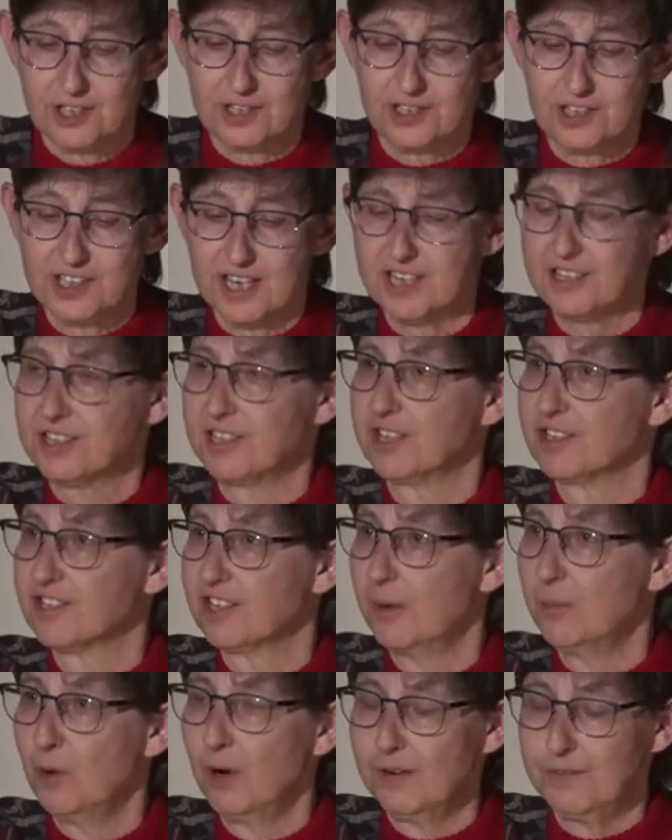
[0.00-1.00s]
and says that
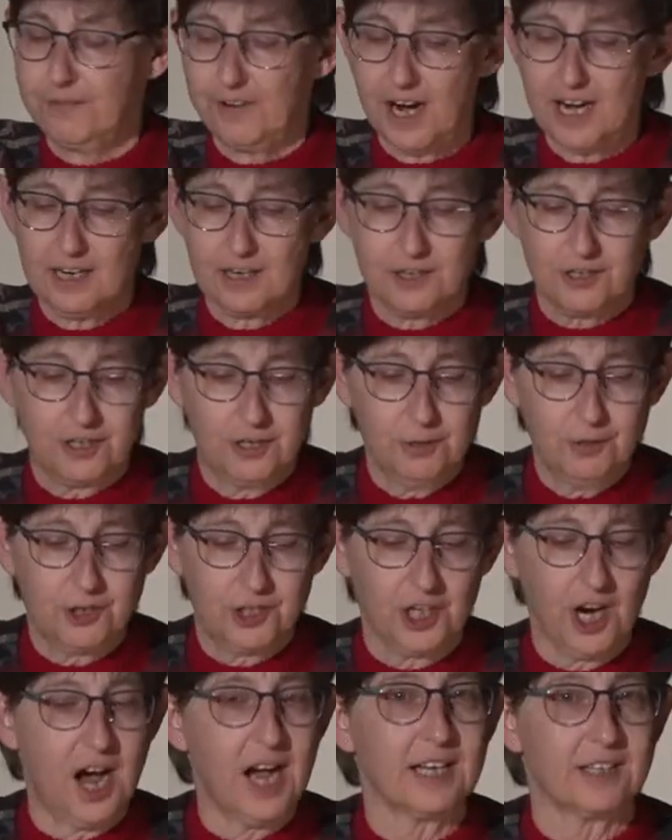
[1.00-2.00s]
someone fired two
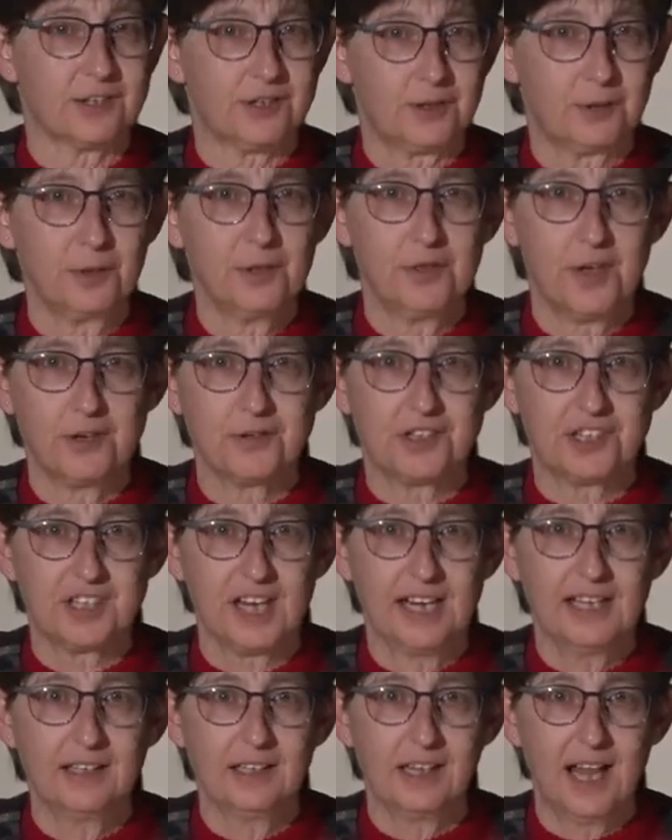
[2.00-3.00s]
shots through those
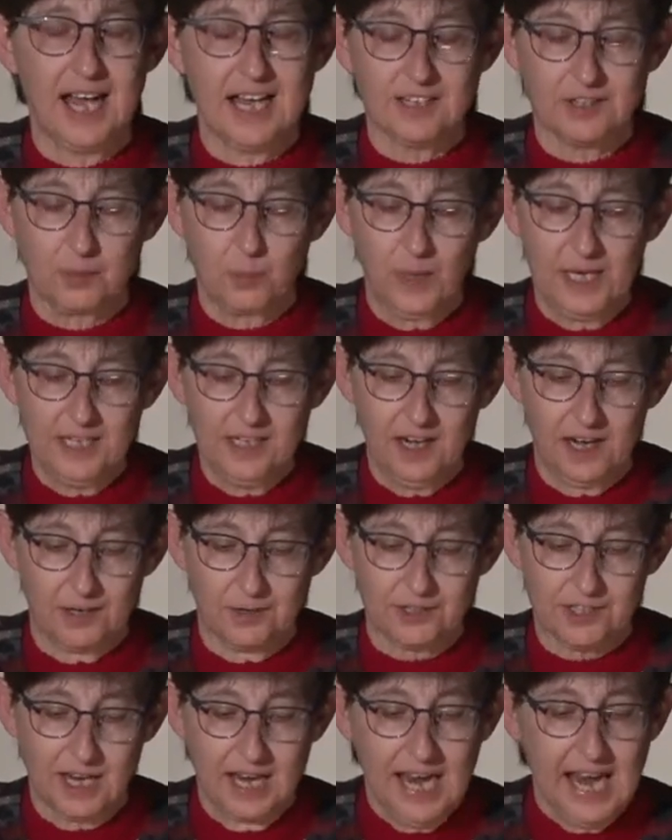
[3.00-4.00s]
stained glass
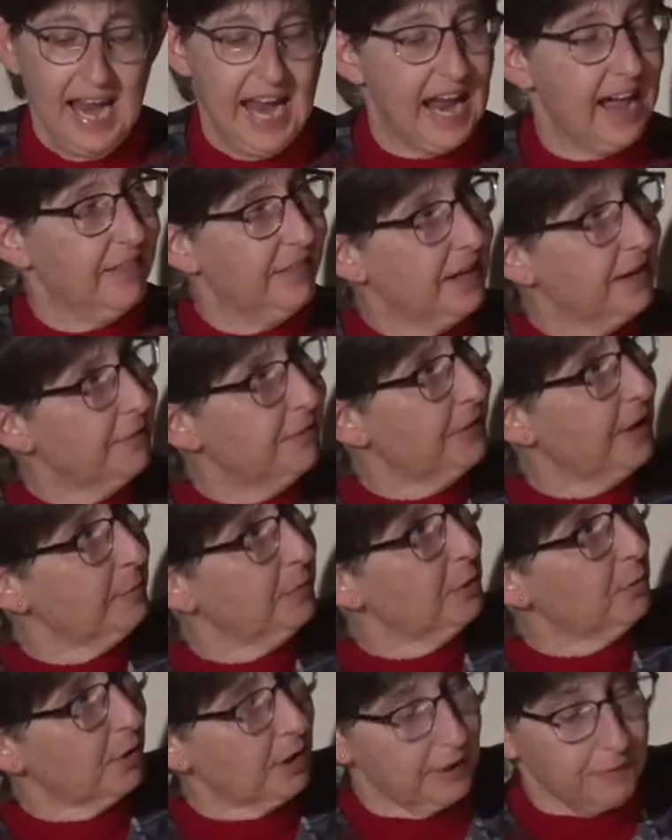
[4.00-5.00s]
windows. And then
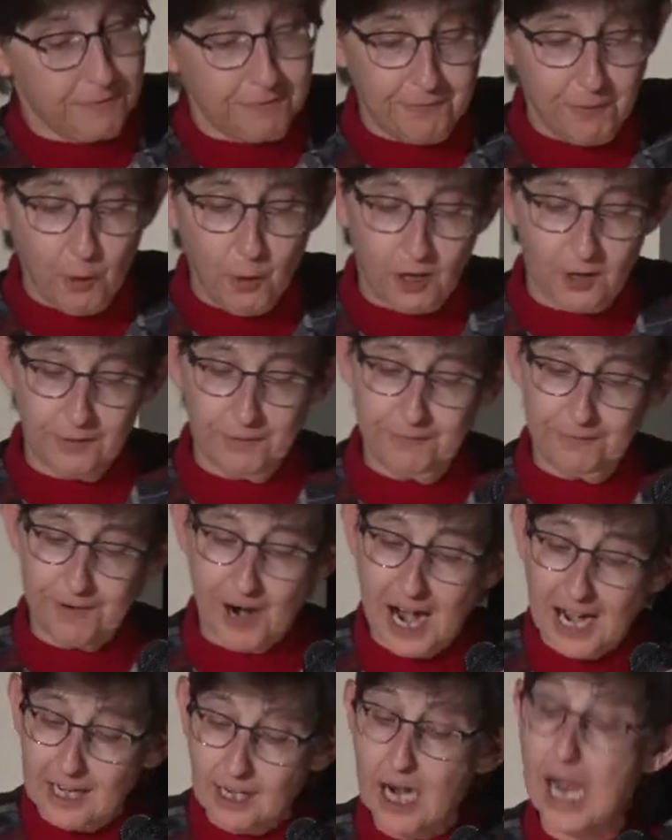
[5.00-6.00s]
February 4th,
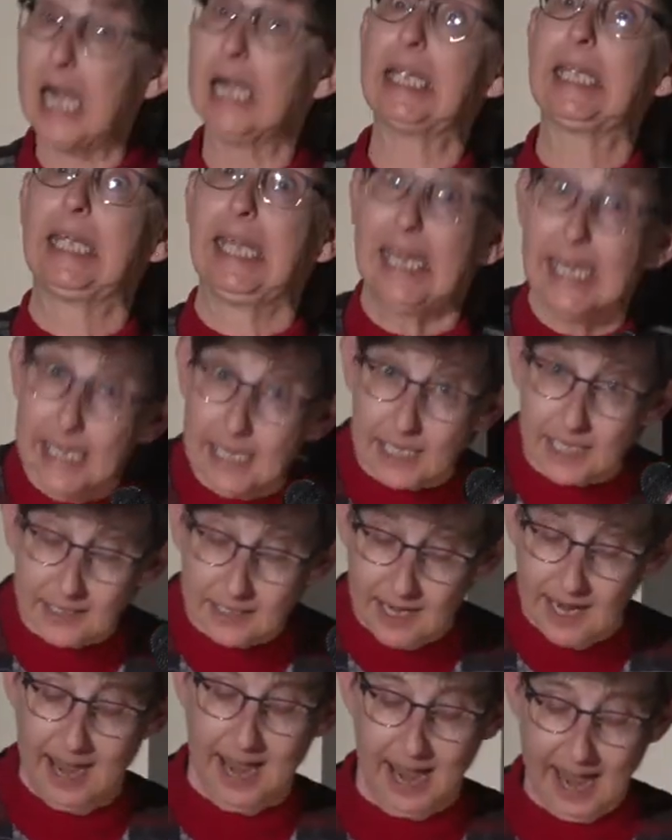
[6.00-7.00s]
fire
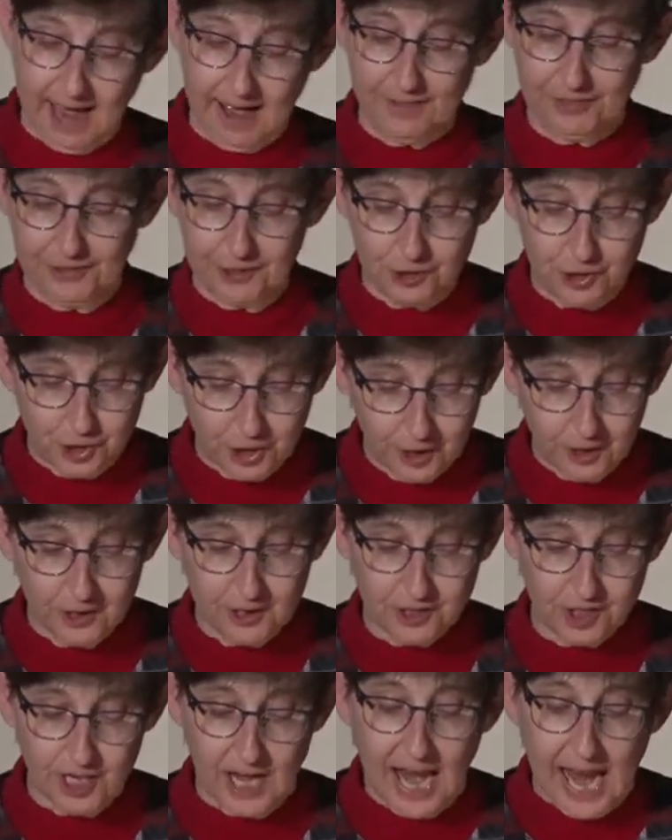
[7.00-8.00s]
again at the
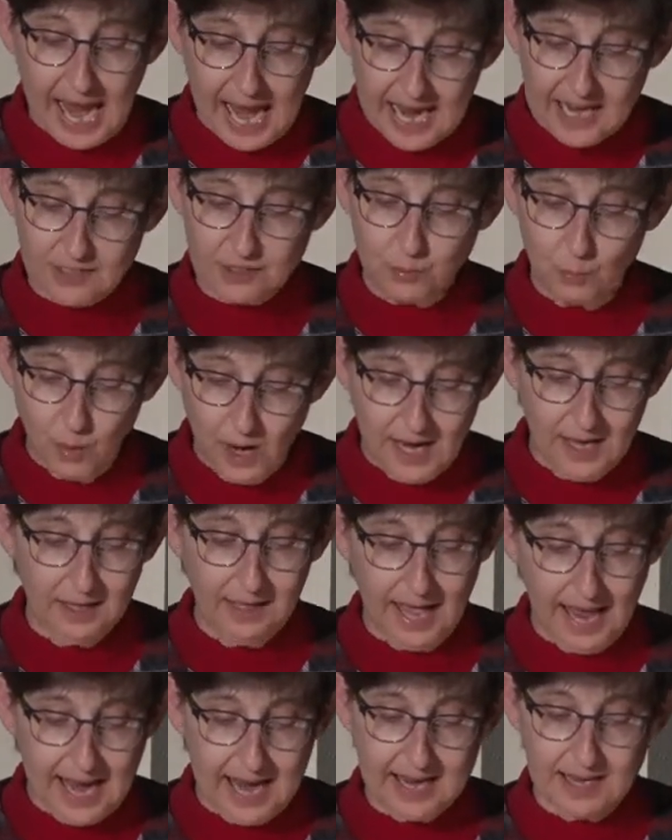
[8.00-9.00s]
church as
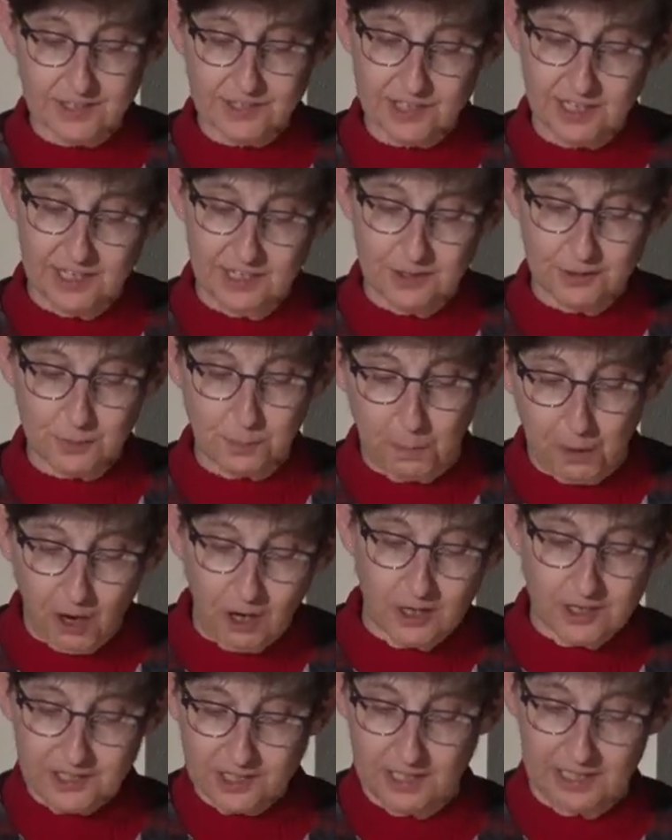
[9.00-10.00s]
well as his
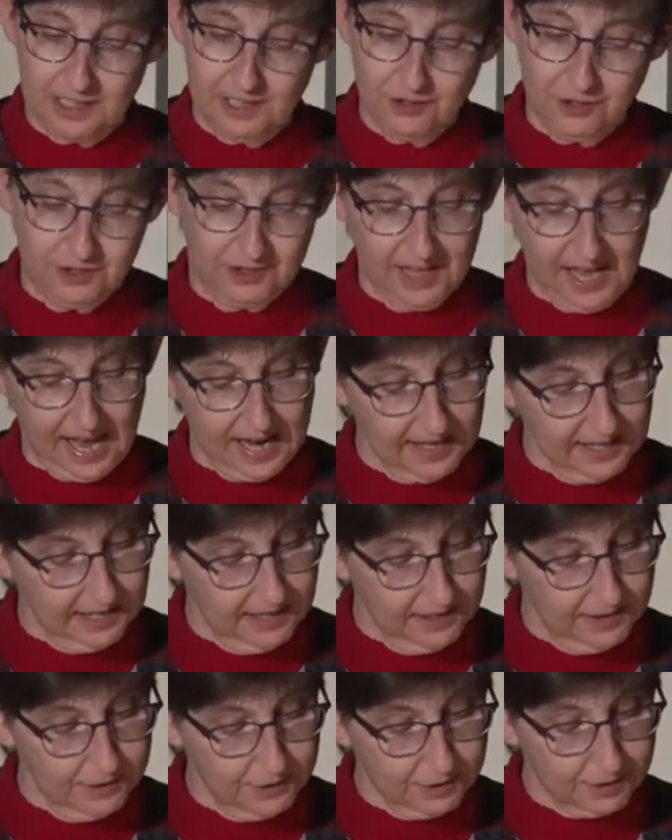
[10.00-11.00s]
parsonage that
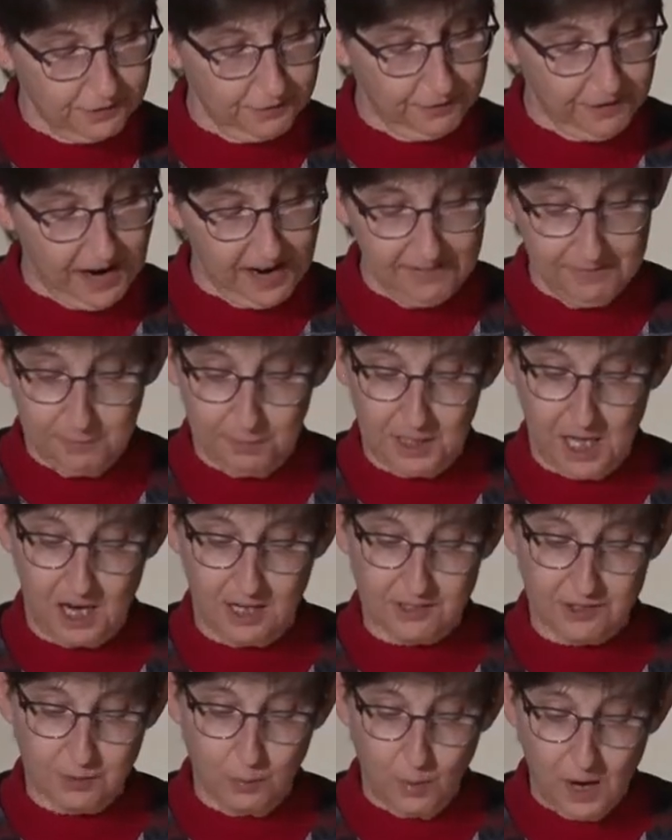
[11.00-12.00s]
is five
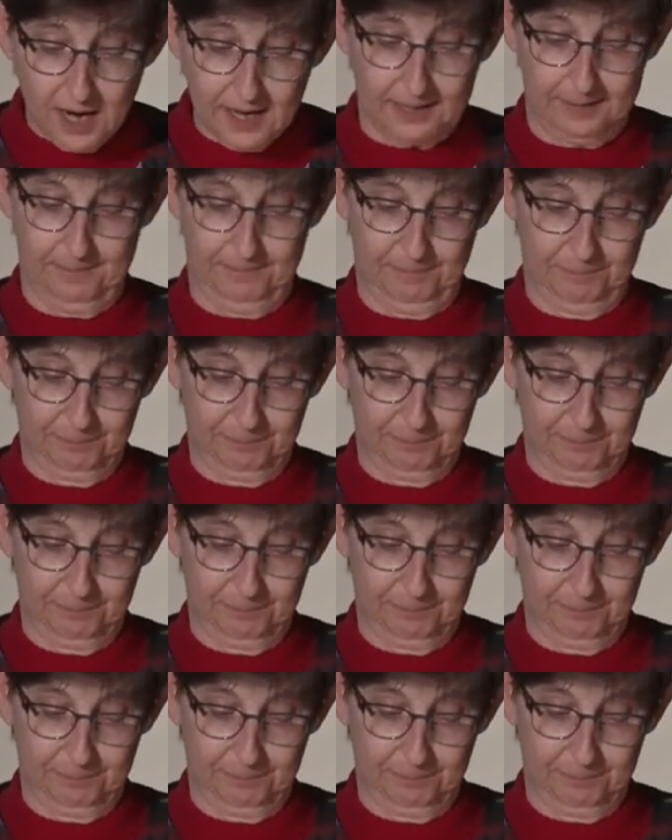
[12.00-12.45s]
blocks away.